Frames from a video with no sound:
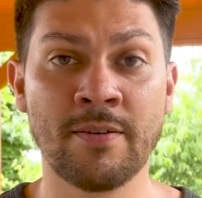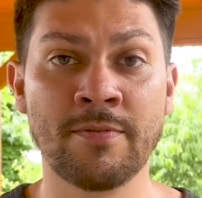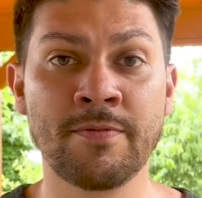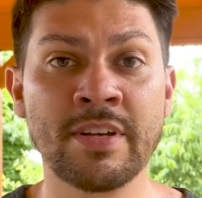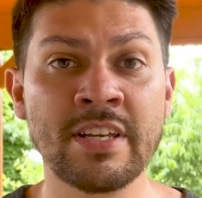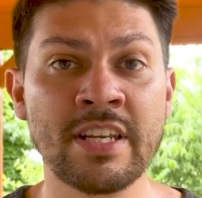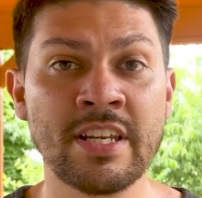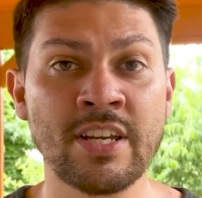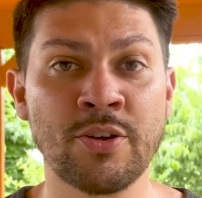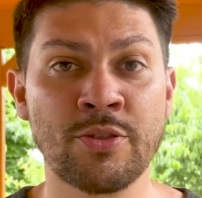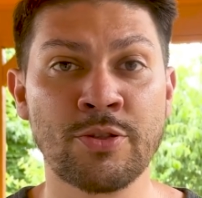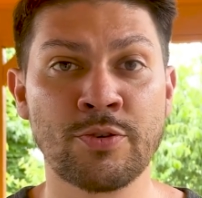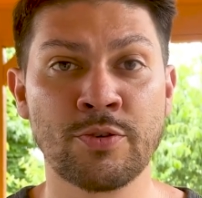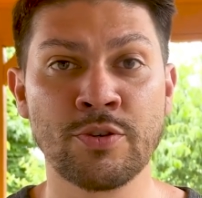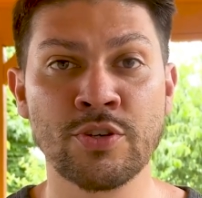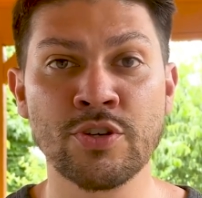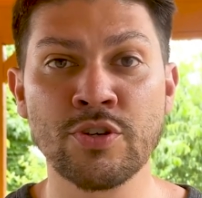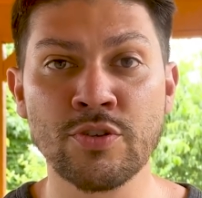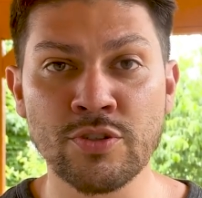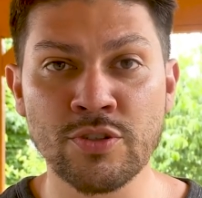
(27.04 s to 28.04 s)
video
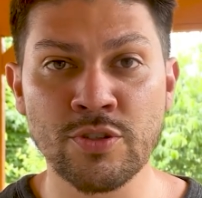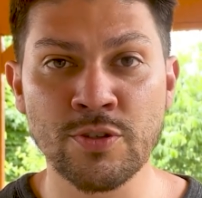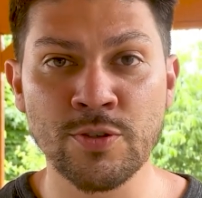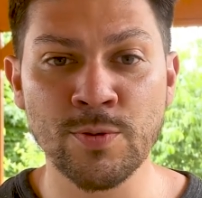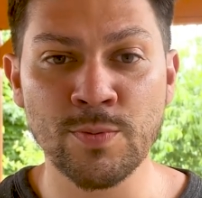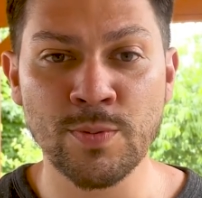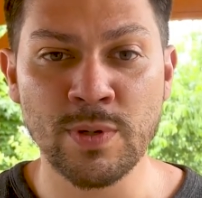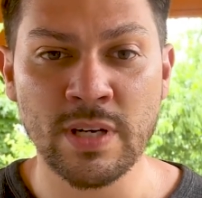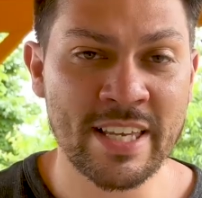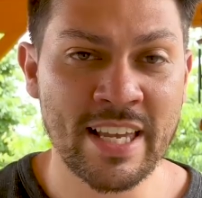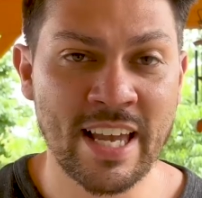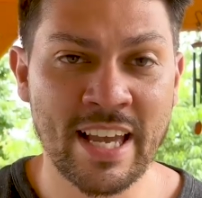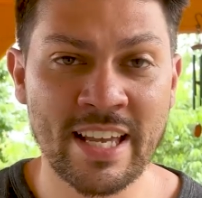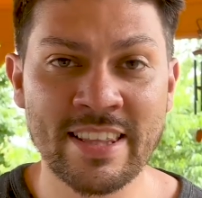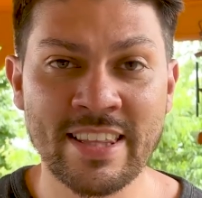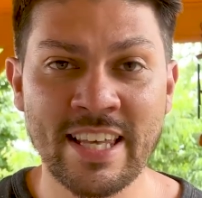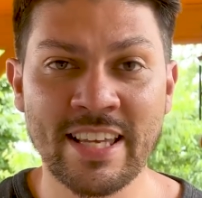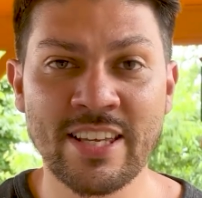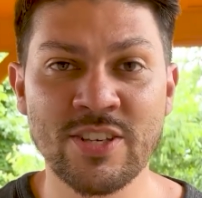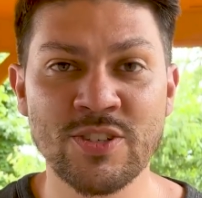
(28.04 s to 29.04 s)
through YouTube.
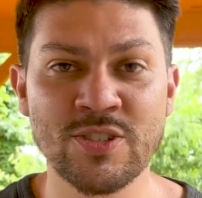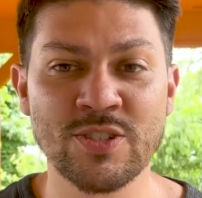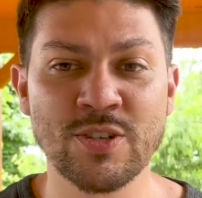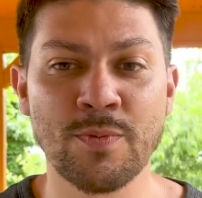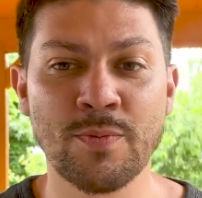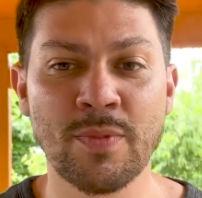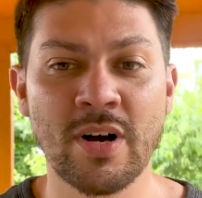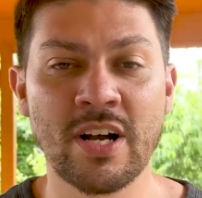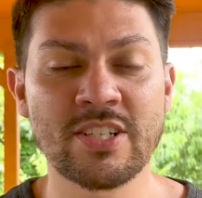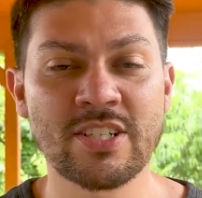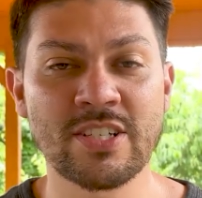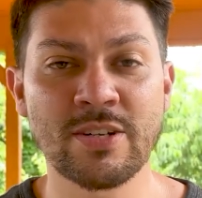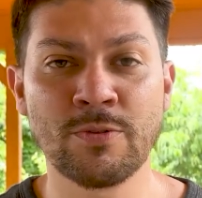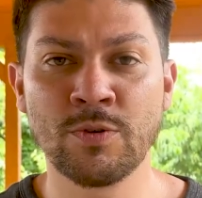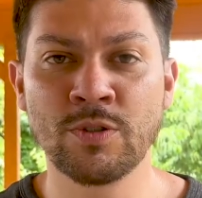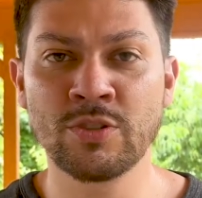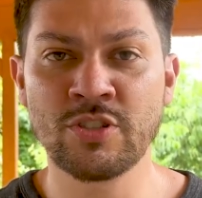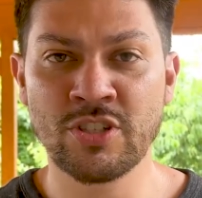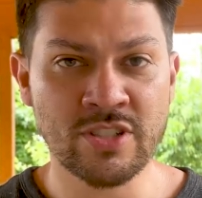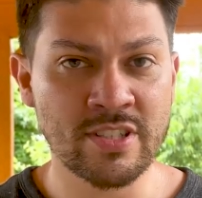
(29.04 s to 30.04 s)
Again, thank you so much, and
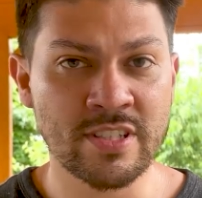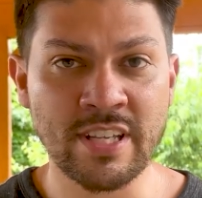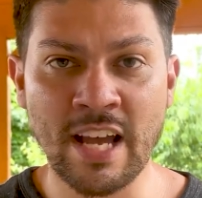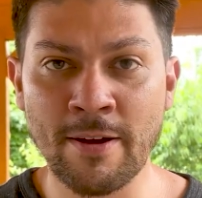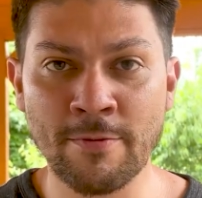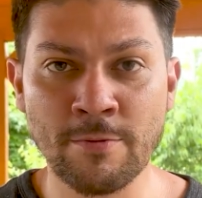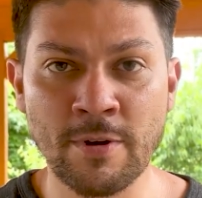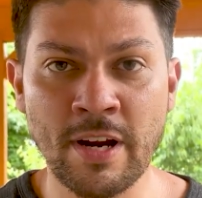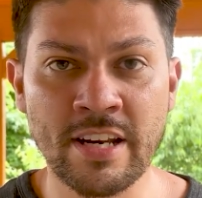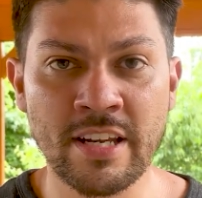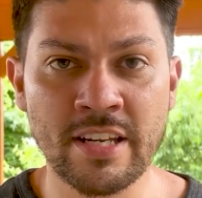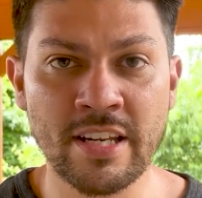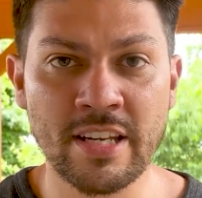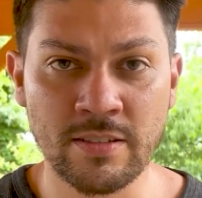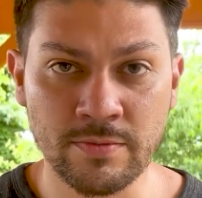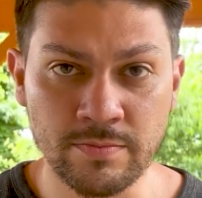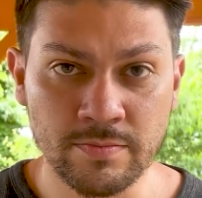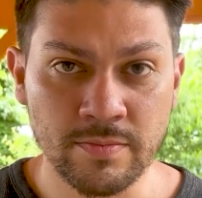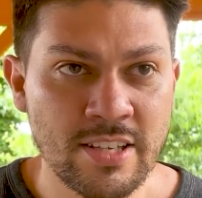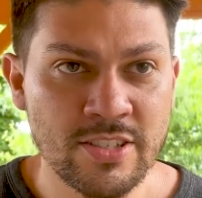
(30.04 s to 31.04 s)
we'll just dive right in.